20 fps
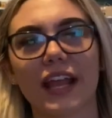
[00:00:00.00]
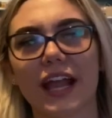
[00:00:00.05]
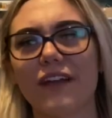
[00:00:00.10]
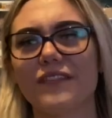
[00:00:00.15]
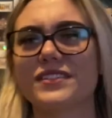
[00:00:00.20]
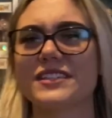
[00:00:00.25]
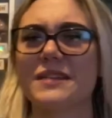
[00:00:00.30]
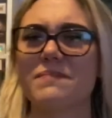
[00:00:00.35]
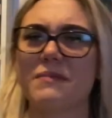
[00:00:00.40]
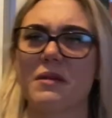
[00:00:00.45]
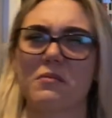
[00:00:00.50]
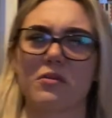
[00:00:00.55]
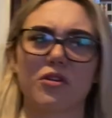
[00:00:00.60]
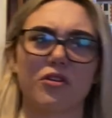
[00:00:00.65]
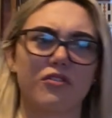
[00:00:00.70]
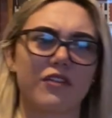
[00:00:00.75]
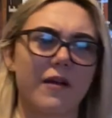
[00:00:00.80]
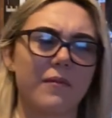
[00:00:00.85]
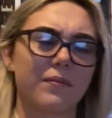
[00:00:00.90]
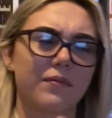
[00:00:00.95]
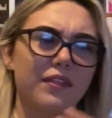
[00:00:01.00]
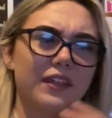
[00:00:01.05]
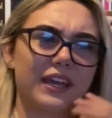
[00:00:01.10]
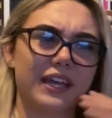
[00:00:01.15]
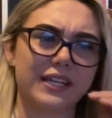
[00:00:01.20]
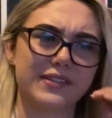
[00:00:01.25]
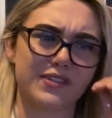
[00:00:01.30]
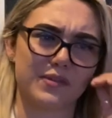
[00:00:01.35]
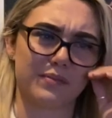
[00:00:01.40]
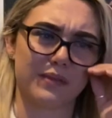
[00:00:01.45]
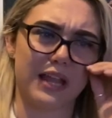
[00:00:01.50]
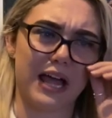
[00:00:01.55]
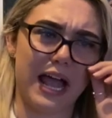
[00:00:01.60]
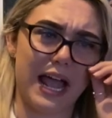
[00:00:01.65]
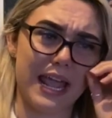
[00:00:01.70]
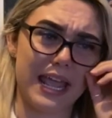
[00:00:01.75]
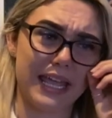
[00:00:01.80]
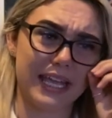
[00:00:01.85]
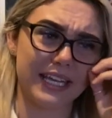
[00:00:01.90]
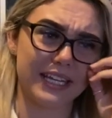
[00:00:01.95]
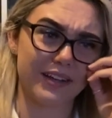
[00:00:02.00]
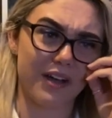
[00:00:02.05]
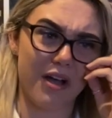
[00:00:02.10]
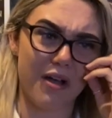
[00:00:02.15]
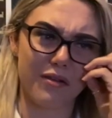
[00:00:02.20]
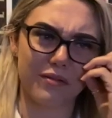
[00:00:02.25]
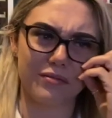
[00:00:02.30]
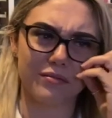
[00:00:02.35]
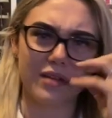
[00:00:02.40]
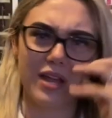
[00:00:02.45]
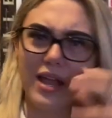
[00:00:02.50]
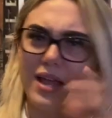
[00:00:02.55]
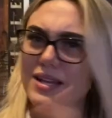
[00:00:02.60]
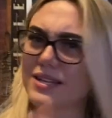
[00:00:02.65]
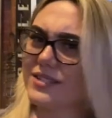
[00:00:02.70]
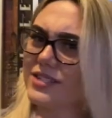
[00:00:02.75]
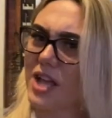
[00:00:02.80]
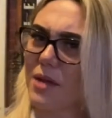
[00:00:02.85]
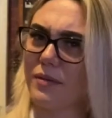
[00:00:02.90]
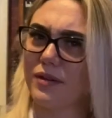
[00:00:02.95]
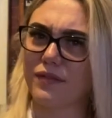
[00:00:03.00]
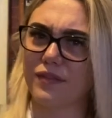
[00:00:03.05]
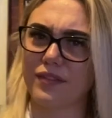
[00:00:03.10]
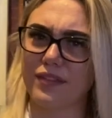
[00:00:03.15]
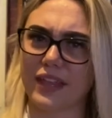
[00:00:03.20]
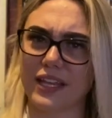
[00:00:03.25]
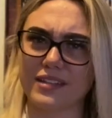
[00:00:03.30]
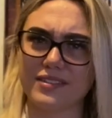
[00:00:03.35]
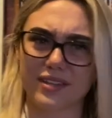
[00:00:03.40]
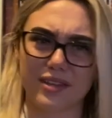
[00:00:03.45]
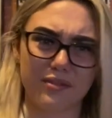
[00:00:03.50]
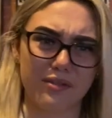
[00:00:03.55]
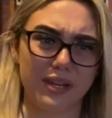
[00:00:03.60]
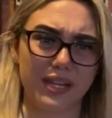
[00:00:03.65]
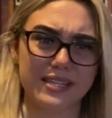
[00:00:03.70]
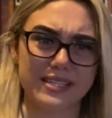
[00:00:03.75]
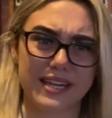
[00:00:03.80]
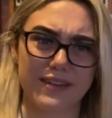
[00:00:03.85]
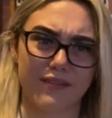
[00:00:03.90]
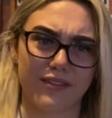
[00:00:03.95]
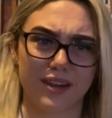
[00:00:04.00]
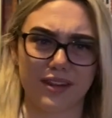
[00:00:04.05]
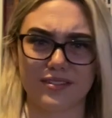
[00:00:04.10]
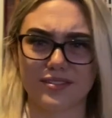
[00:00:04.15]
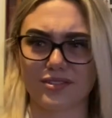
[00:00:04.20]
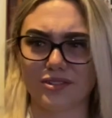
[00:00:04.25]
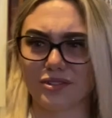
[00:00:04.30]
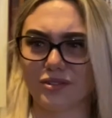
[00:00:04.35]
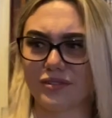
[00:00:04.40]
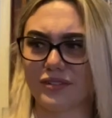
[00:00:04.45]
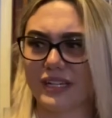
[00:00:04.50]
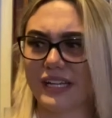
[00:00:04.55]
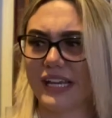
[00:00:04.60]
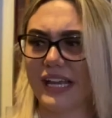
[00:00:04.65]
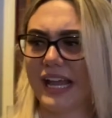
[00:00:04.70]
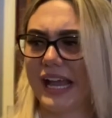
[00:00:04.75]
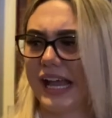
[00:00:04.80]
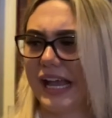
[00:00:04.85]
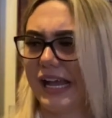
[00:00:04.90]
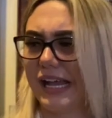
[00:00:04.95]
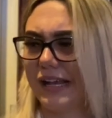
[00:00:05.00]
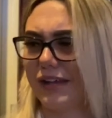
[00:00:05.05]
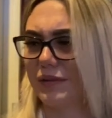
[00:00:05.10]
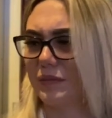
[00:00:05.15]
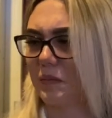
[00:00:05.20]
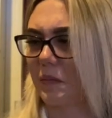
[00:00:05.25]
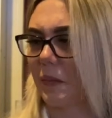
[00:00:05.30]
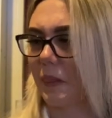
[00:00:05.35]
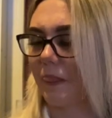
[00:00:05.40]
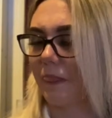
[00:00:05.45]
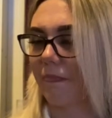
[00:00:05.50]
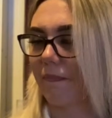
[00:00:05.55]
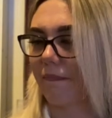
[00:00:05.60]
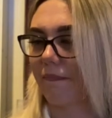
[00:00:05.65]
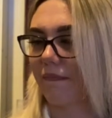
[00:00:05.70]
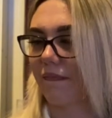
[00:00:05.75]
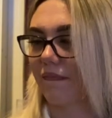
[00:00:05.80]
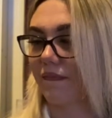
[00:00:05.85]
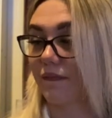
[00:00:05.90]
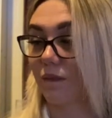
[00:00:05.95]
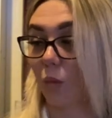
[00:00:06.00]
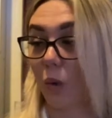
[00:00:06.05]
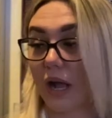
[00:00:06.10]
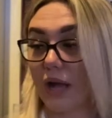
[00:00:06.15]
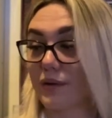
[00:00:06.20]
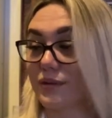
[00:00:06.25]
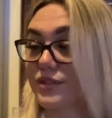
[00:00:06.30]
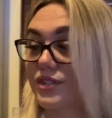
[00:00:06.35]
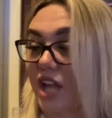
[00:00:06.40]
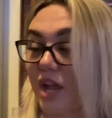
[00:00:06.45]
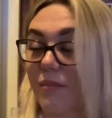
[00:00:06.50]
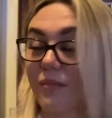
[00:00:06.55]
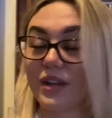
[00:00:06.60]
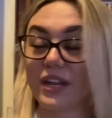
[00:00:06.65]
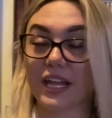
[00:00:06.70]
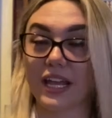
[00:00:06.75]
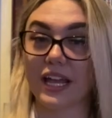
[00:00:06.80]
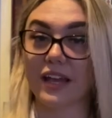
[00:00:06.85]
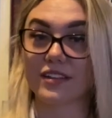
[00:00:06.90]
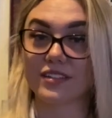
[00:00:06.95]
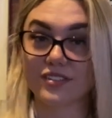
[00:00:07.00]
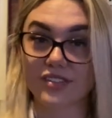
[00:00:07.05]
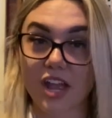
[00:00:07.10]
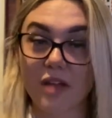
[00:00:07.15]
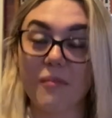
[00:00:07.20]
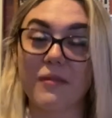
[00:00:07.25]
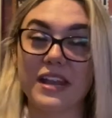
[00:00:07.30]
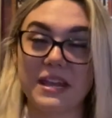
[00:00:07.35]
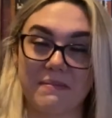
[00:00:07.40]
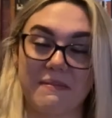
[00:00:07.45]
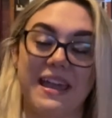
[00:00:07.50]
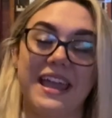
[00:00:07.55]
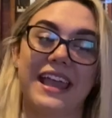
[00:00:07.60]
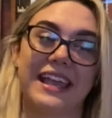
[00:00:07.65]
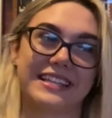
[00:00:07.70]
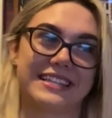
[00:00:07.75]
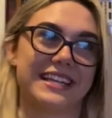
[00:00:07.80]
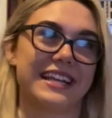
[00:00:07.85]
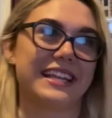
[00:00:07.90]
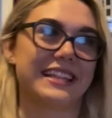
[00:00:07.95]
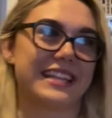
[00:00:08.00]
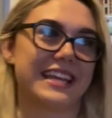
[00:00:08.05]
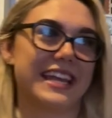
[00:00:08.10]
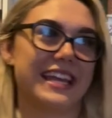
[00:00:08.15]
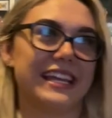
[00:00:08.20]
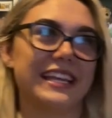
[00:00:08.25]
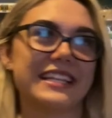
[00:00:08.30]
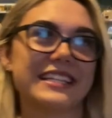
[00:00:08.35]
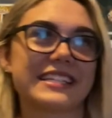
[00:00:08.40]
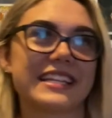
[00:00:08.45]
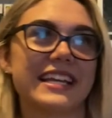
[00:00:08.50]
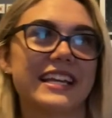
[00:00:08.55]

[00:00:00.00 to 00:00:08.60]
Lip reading: I've seen people grab things from like, oh, so many different things. Goonies, Neverending Story. Wow, so many amazing things.